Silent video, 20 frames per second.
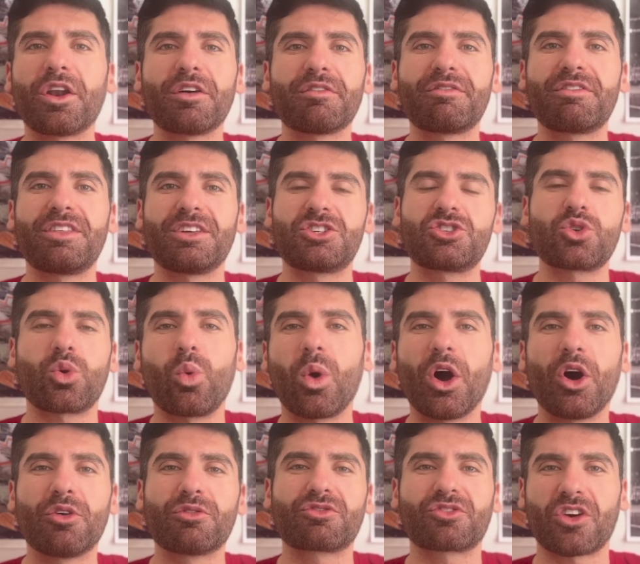of the
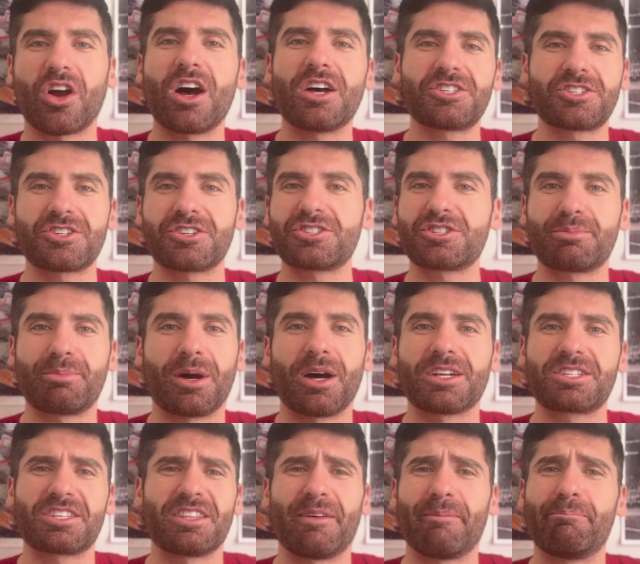12 roster
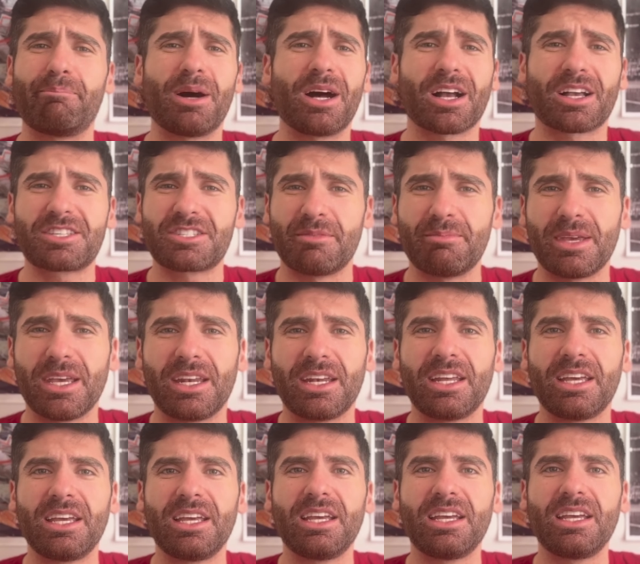spots on the Bucks. I mean,
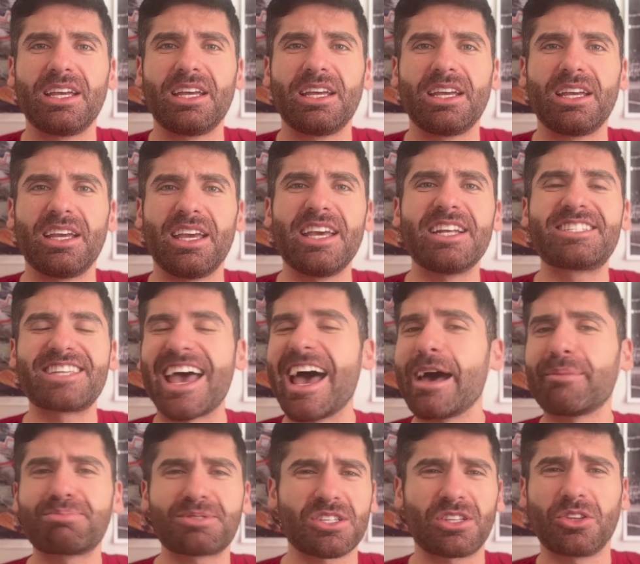it's
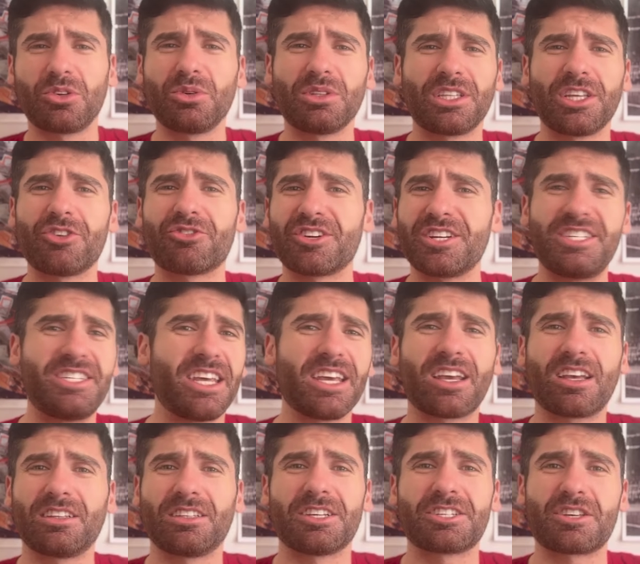absolutely
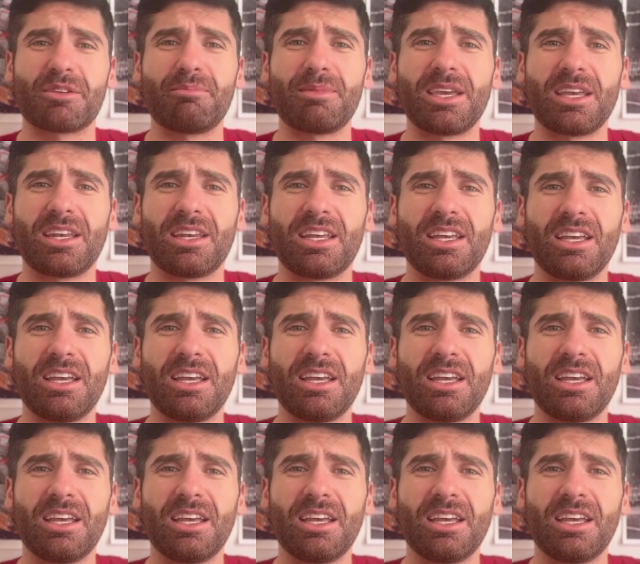ridiculous. I mean,